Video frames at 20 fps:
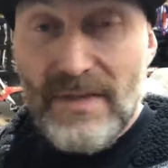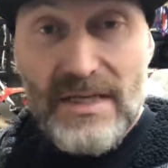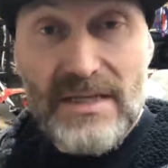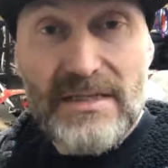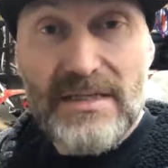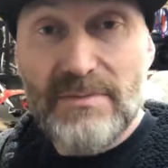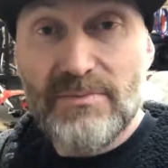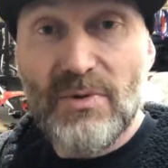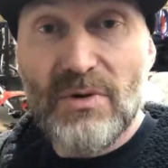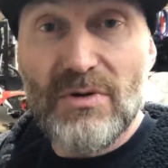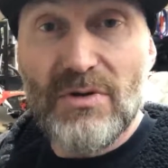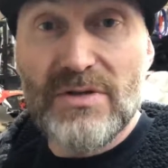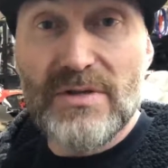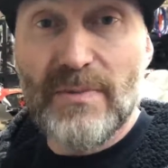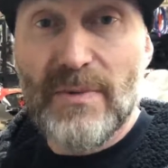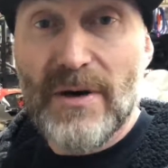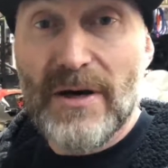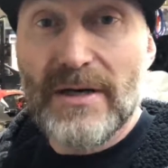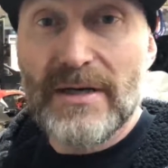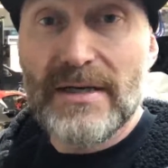Just broke those
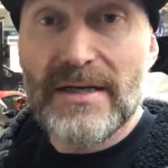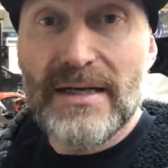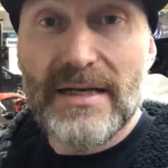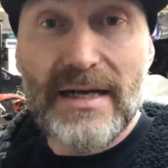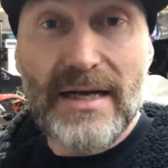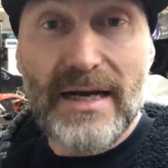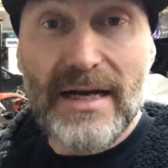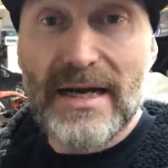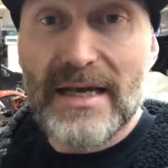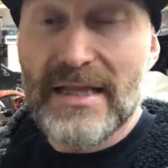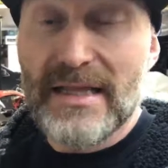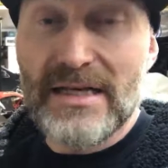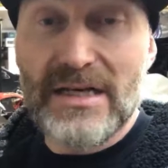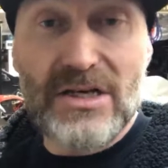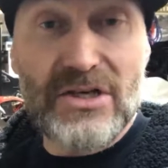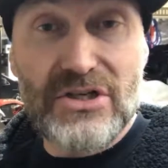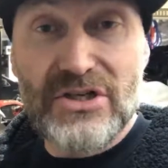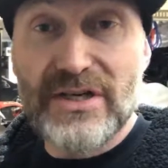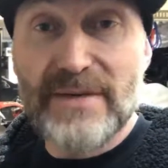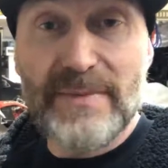apart and then
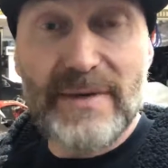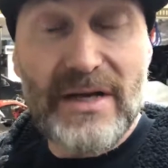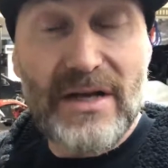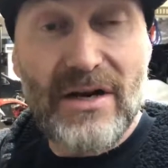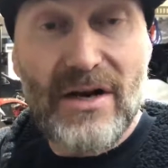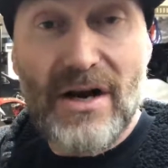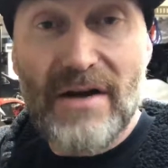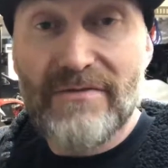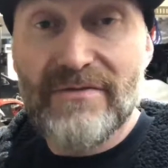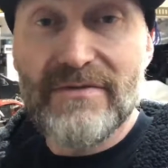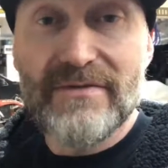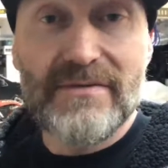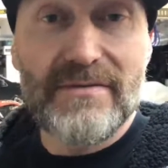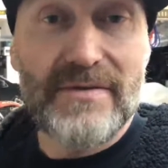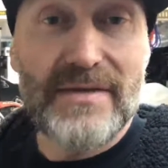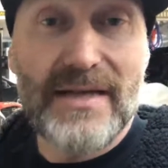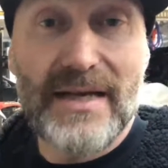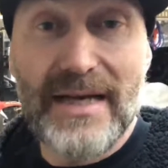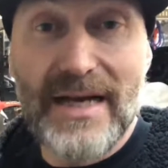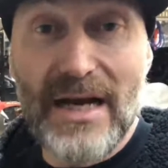just shimmied it off
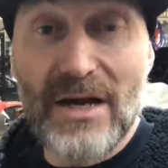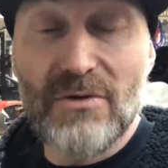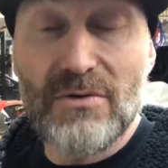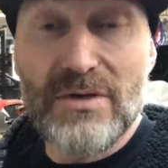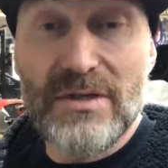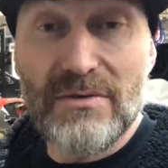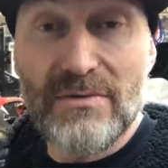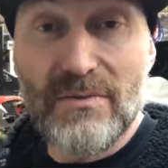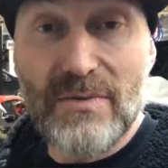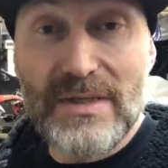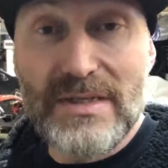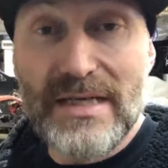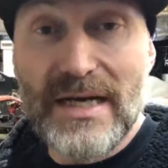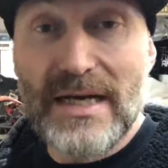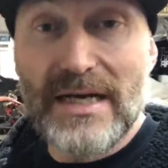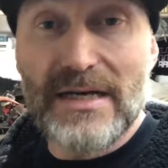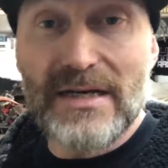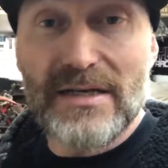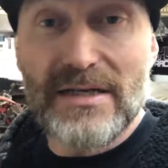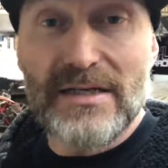and out once
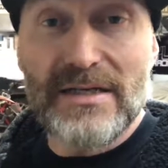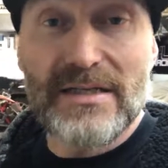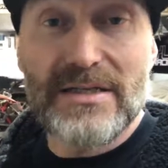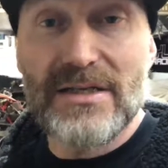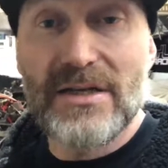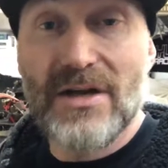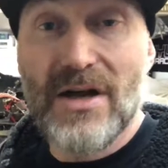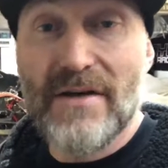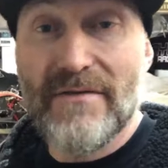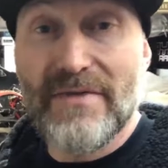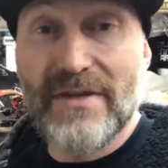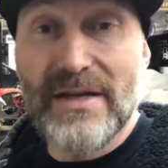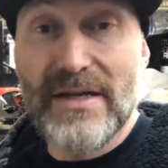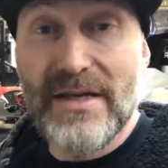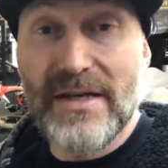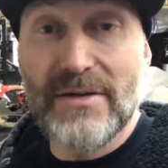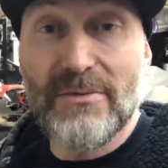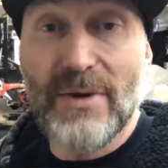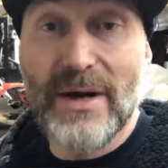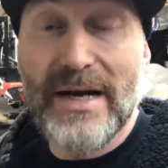I took off
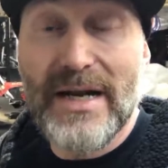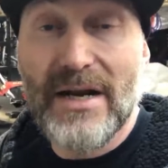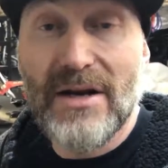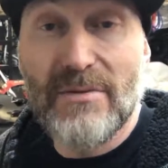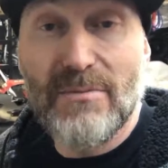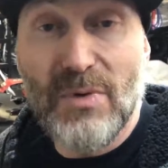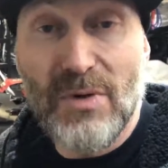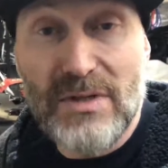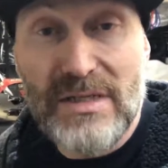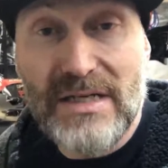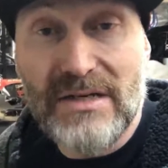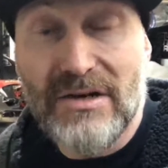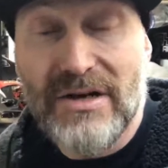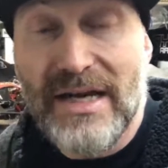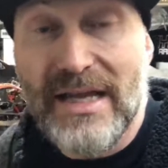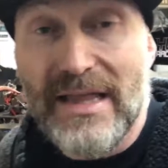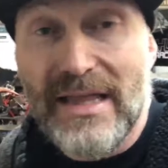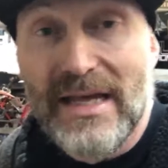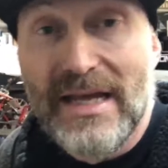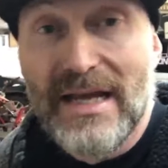the radiator bolts
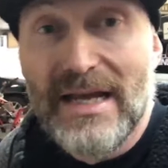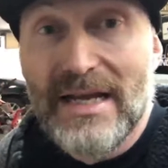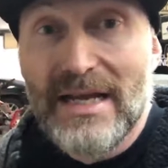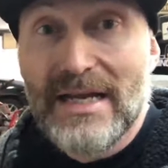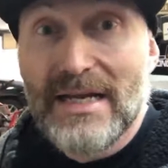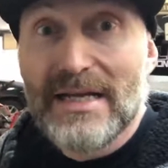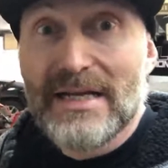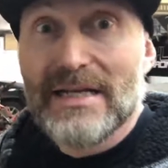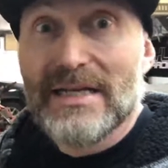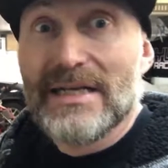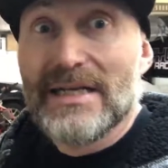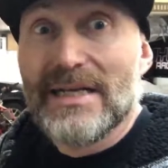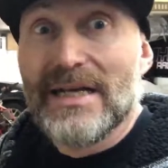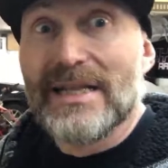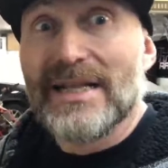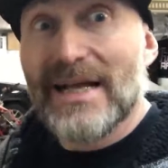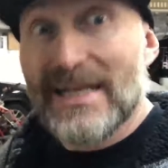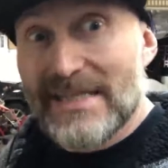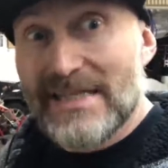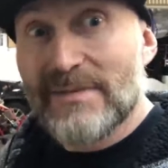underneath.
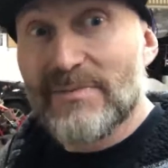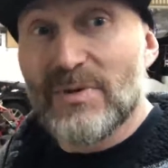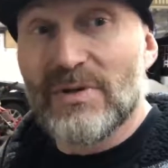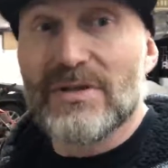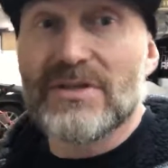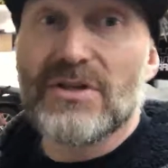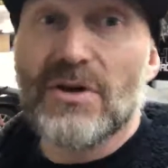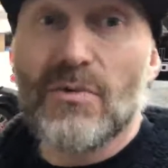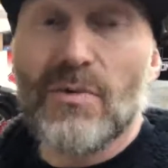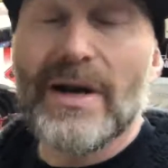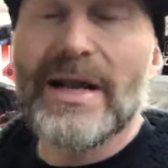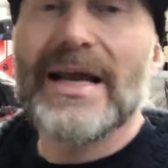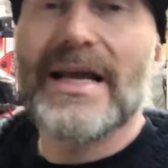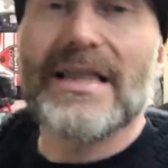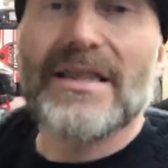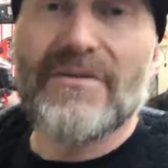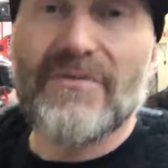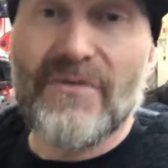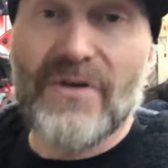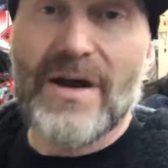That's simple. So when I get
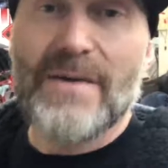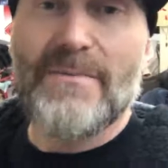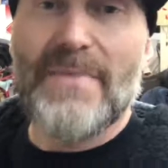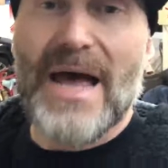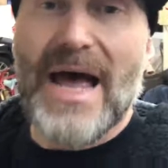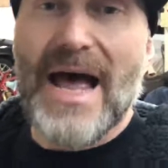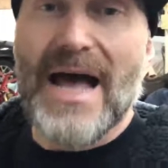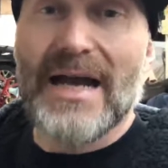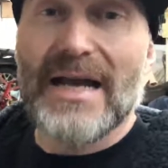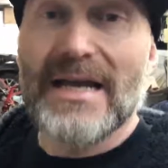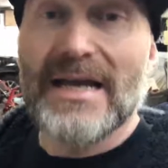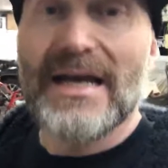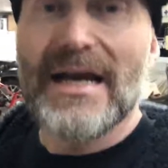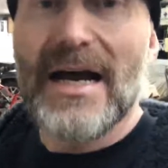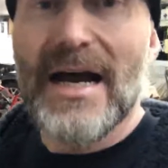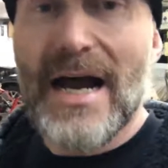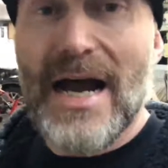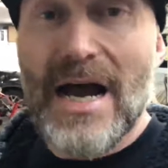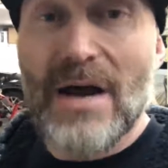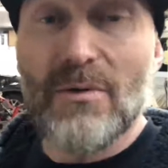the frame back,
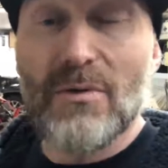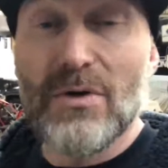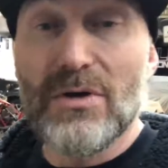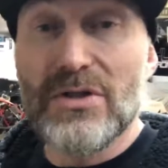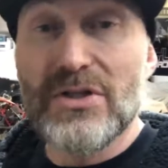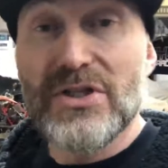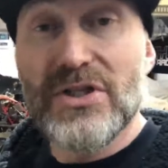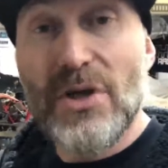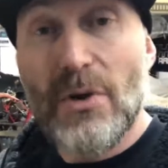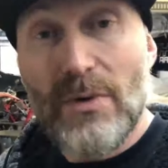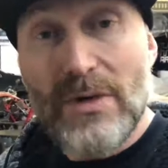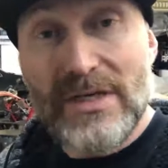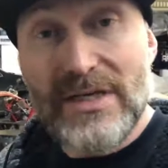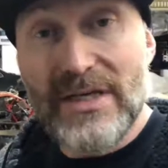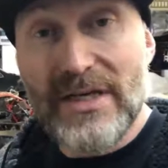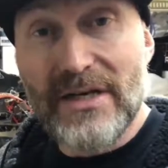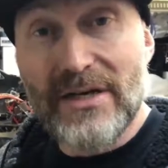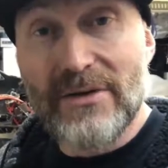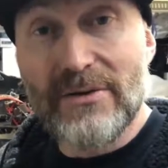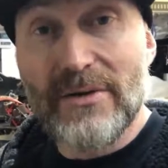I will show it
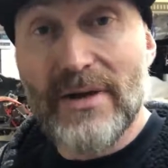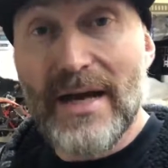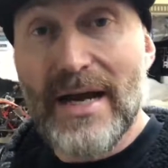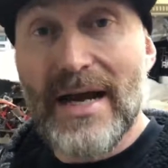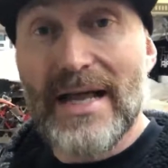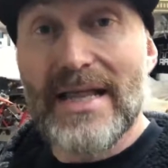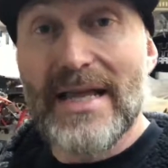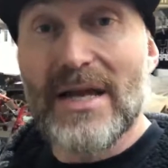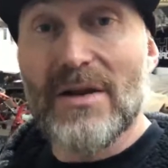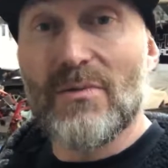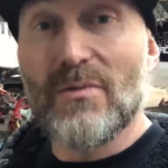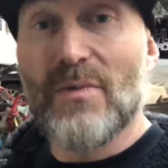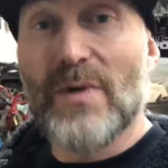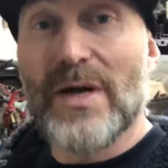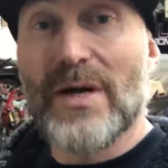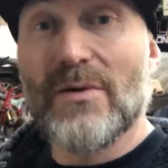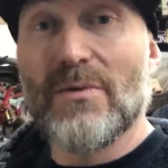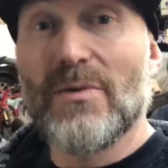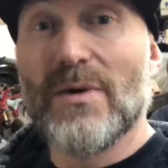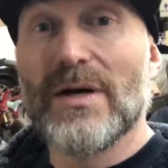to you, and then
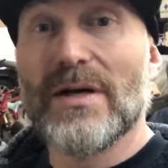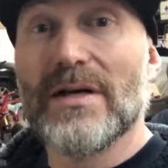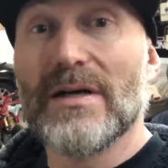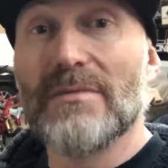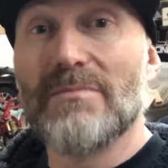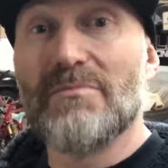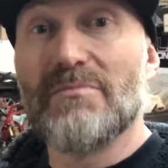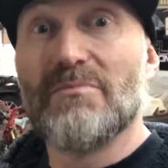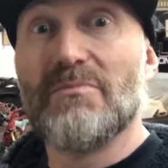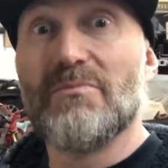we will